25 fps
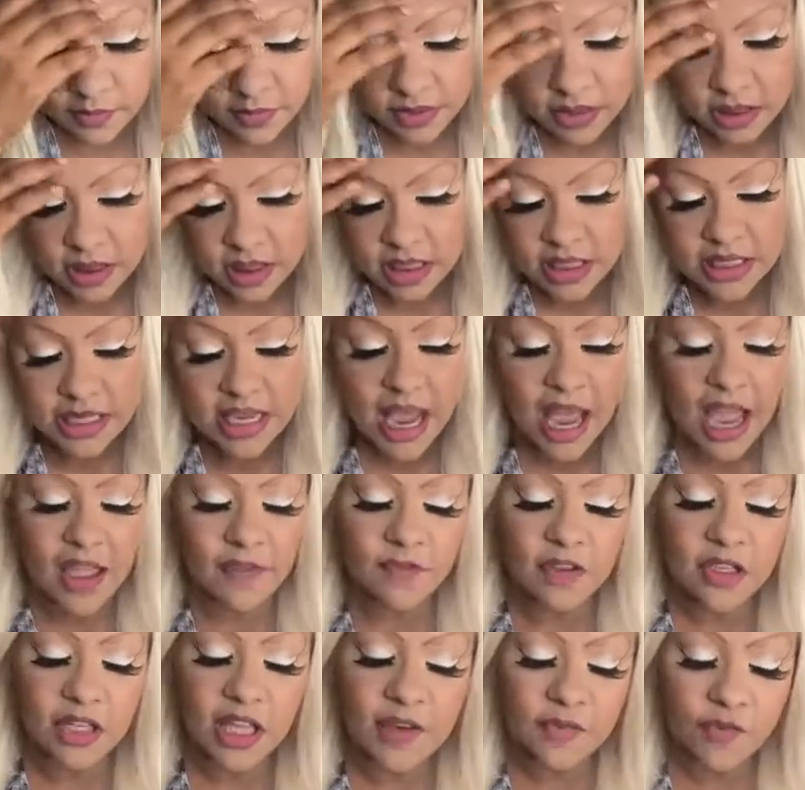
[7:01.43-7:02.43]
yeah, I
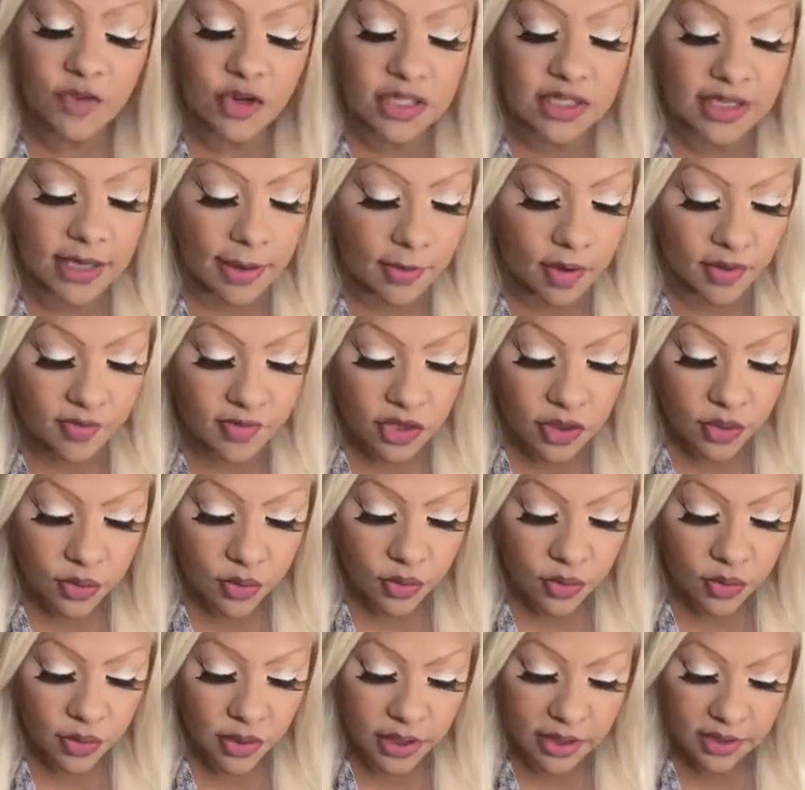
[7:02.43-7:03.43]
feel like for some of
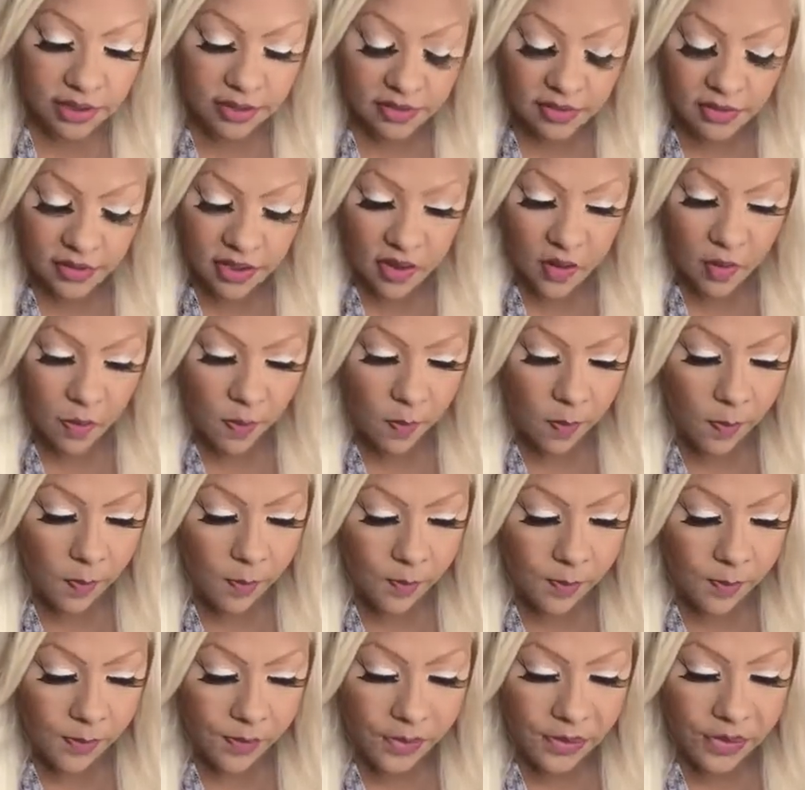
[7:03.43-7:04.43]
you,
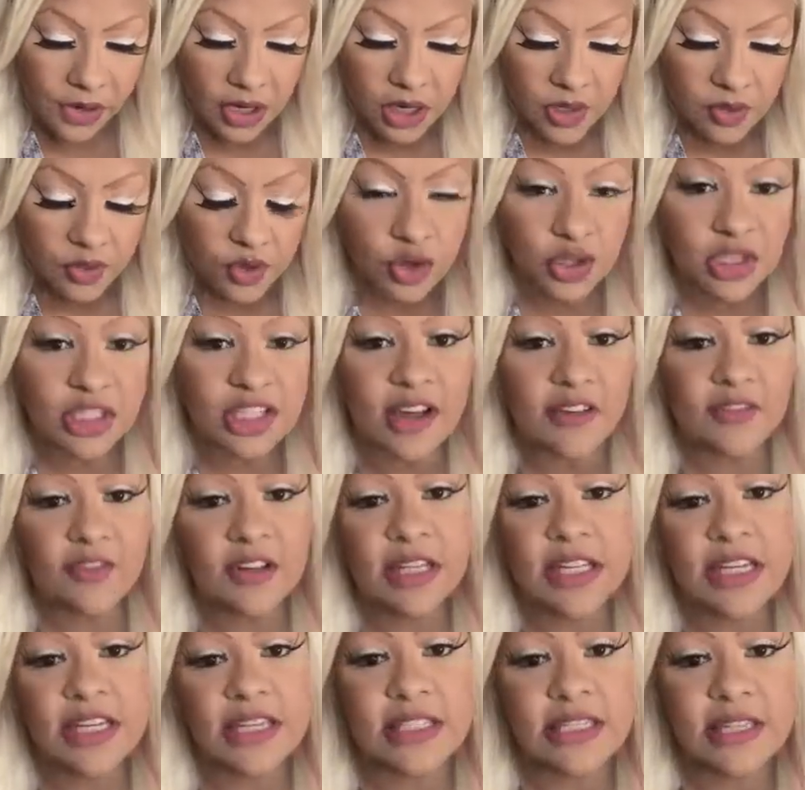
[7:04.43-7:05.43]
there's
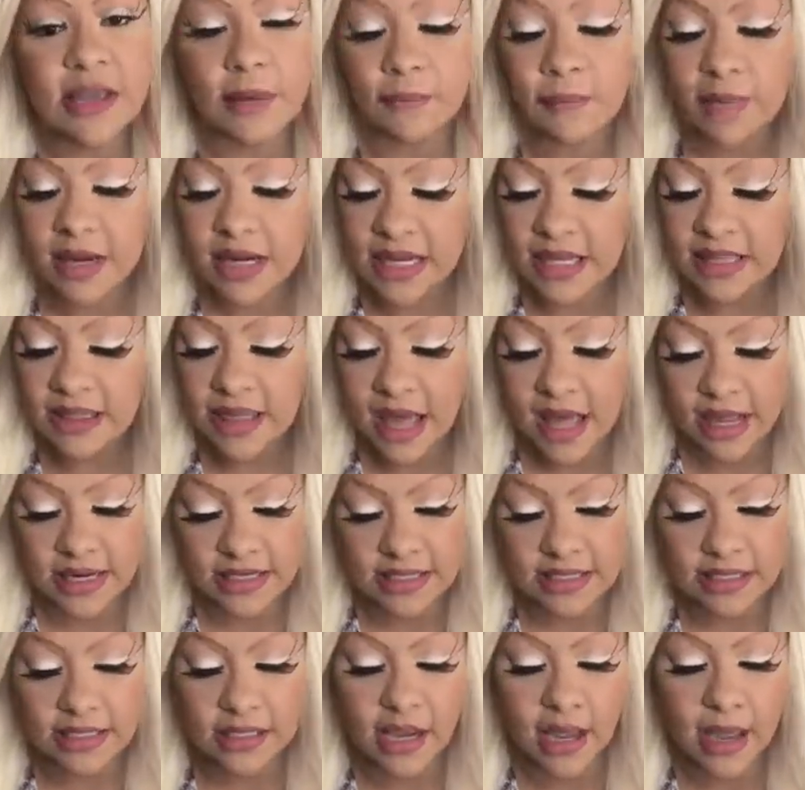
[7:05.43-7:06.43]
definitely somebody
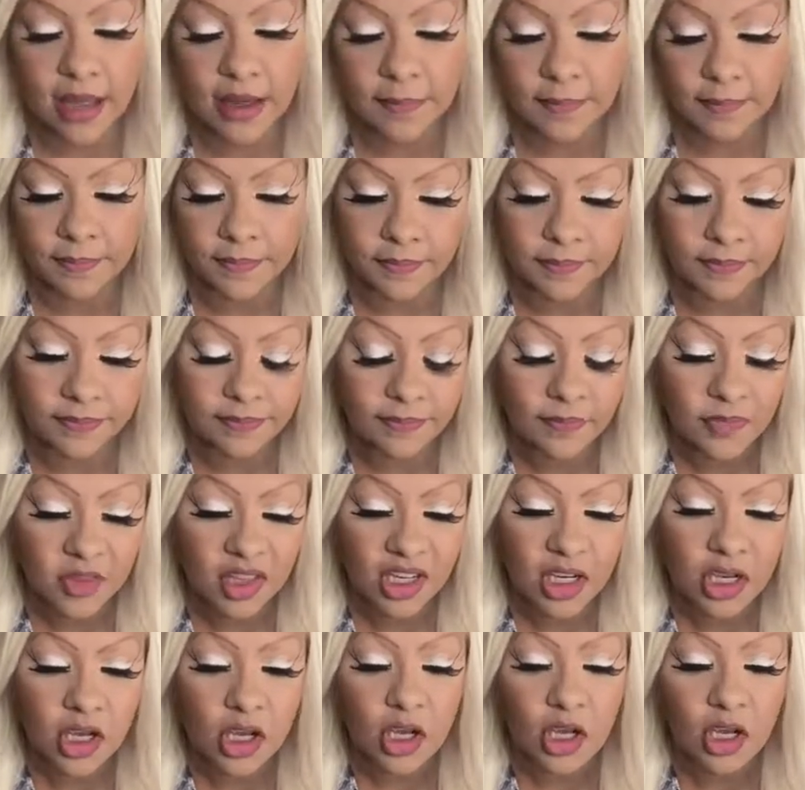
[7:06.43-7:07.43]
that's um,
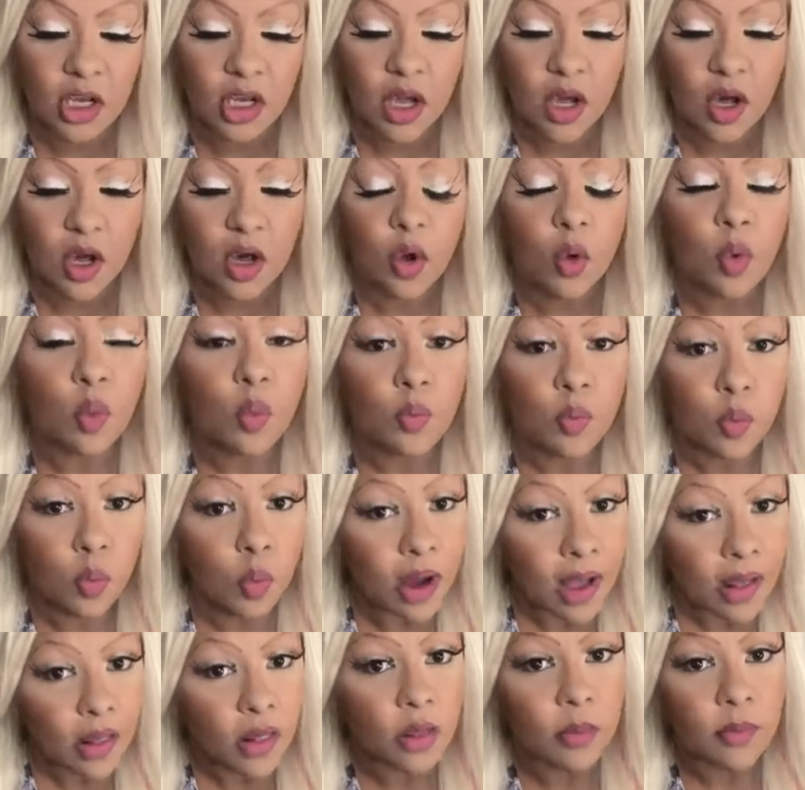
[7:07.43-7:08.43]

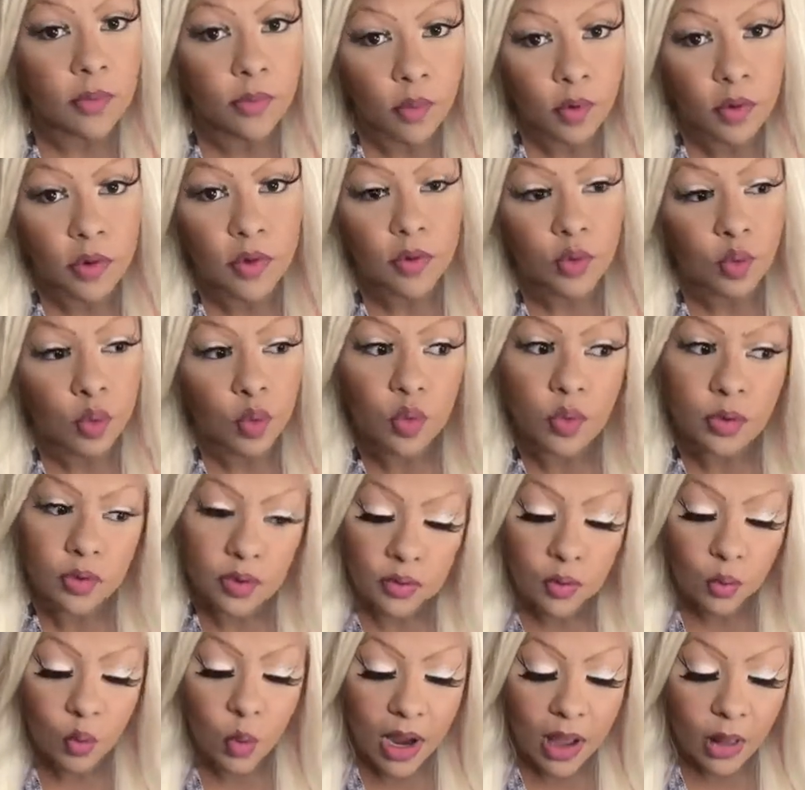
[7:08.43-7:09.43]
well
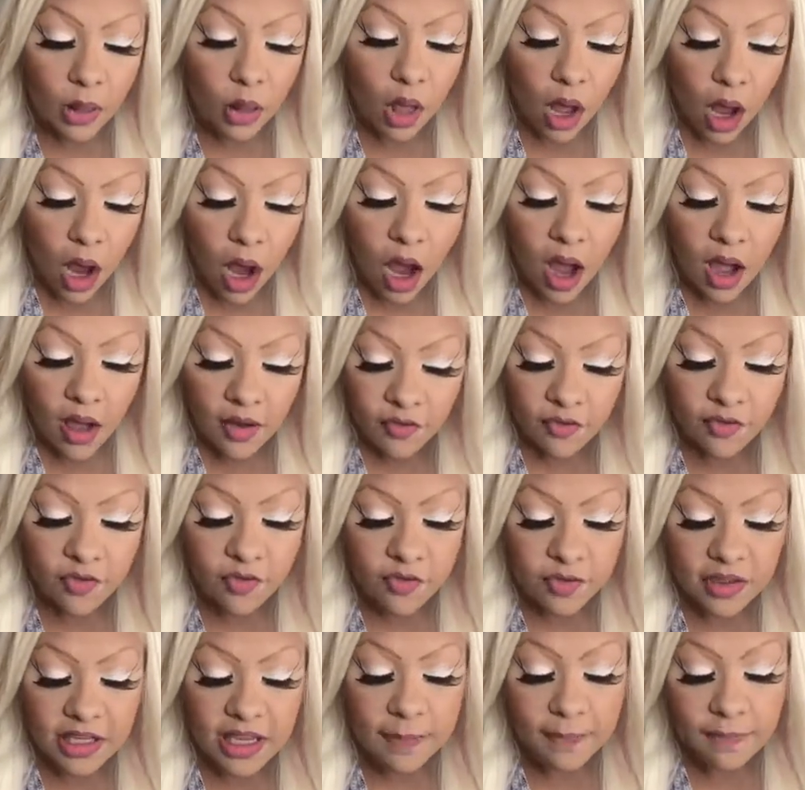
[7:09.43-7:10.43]
well
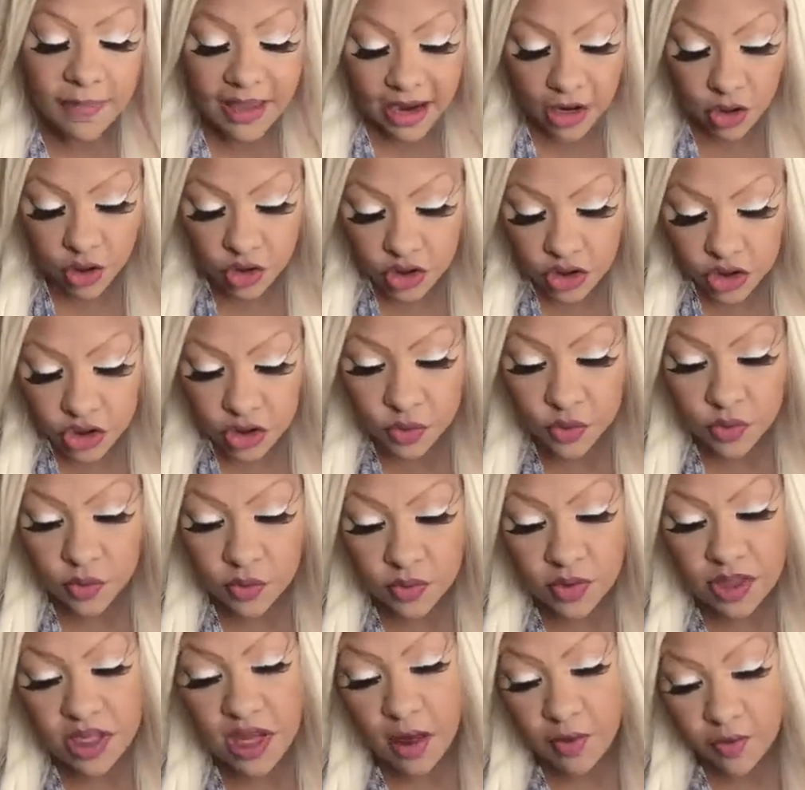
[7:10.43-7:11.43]
off compared to
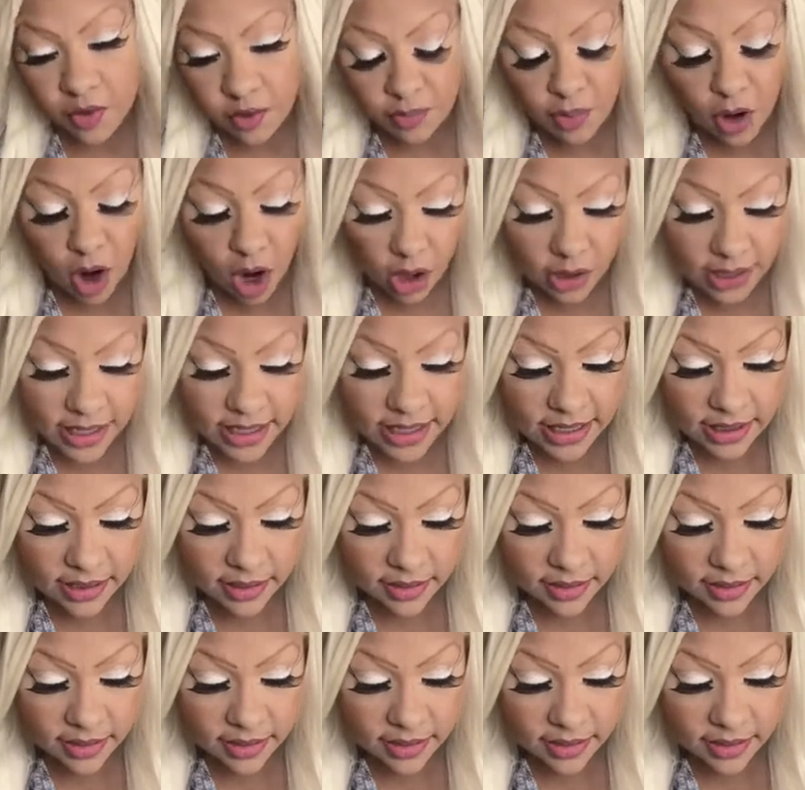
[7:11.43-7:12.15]
the other party.